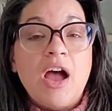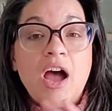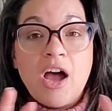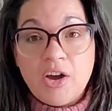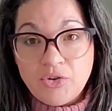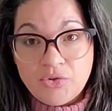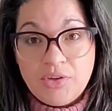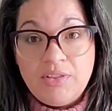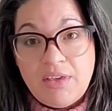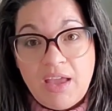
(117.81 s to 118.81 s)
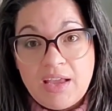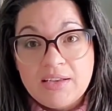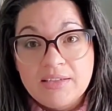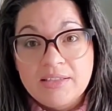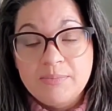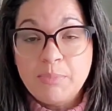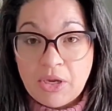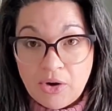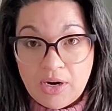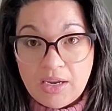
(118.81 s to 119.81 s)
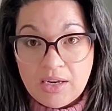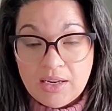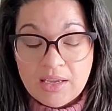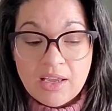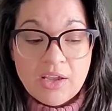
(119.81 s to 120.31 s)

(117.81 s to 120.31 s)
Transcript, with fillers: a hundred things, period.